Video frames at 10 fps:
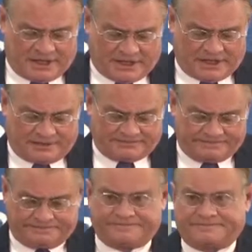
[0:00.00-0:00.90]

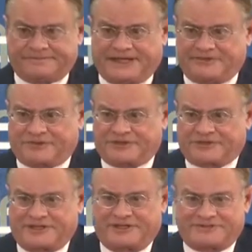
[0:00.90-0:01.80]
And we're
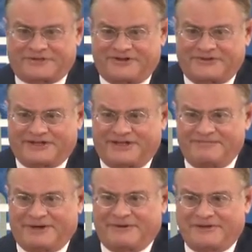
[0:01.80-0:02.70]
still sort of in
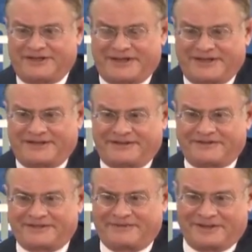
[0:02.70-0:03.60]
limbo with that. I think
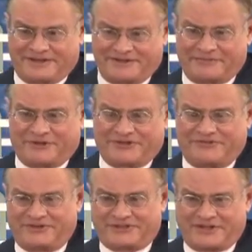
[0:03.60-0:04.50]
there's some of those more
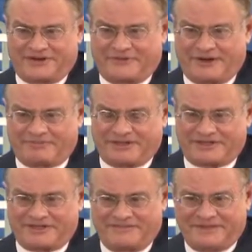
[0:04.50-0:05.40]
sophisticated
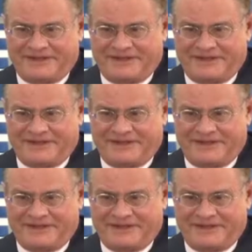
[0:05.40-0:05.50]
weapons